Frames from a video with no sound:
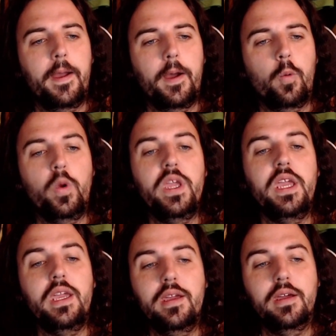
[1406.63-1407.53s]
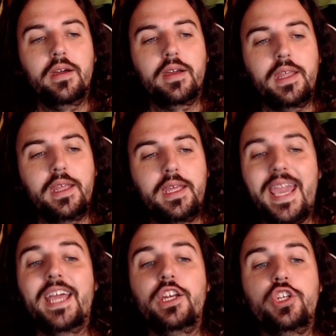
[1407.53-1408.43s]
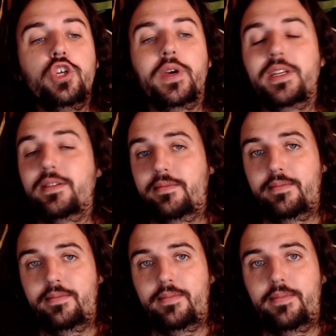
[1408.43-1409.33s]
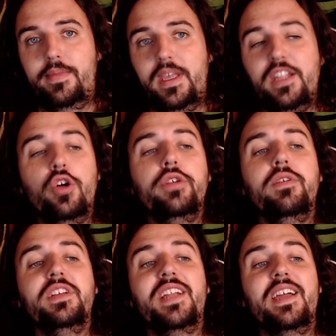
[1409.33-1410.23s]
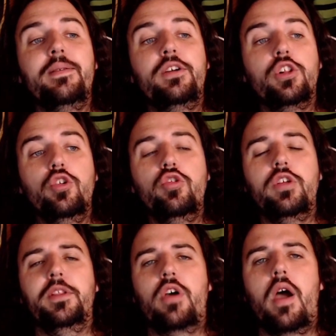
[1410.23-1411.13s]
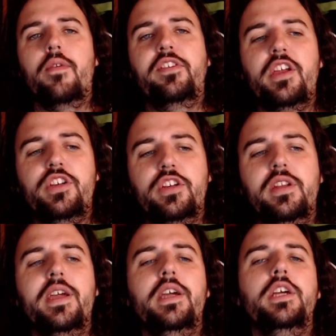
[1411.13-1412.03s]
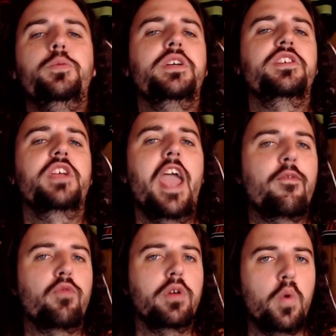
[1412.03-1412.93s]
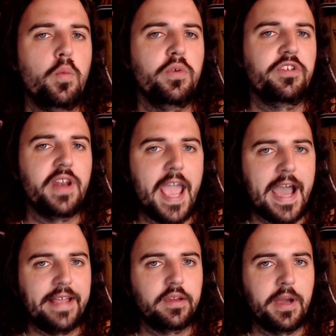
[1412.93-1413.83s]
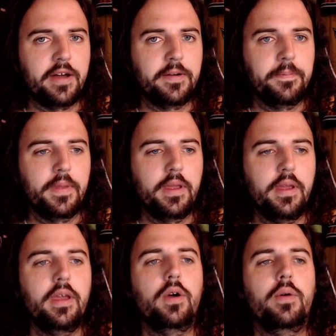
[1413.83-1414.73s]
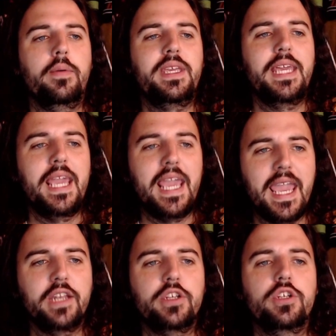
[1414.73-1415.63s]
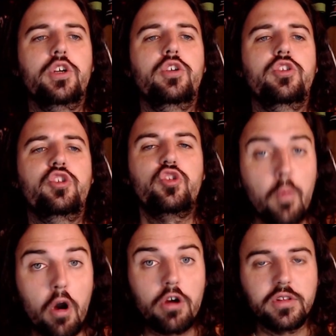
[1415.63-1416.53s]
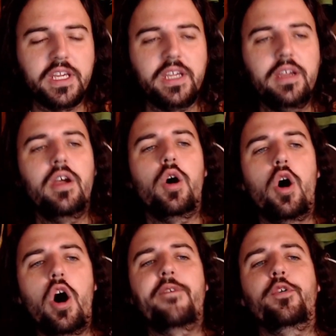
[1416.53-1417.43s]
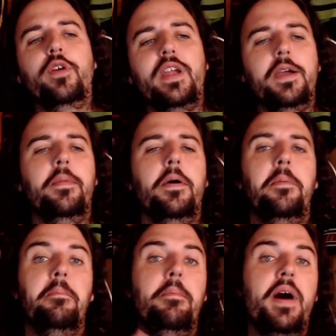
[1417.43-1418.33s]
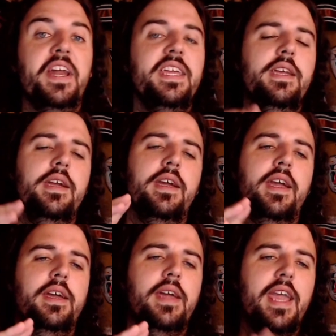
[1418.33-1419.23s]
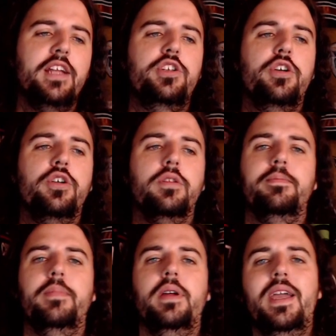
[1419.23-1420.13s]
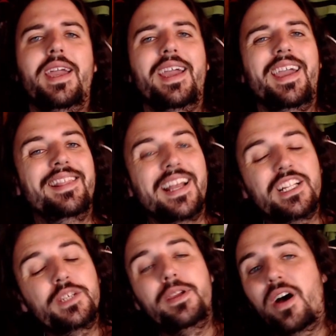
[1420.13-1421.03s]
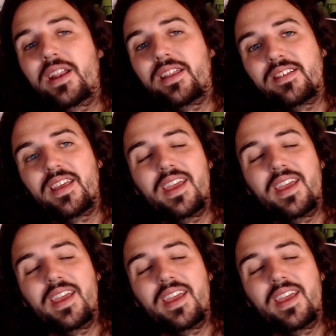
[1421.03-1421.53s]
We can't do it. And the only reason I include him in the conversation is because everyone was going to ask about him. We can't smartly offer him money and term. And let's be honest,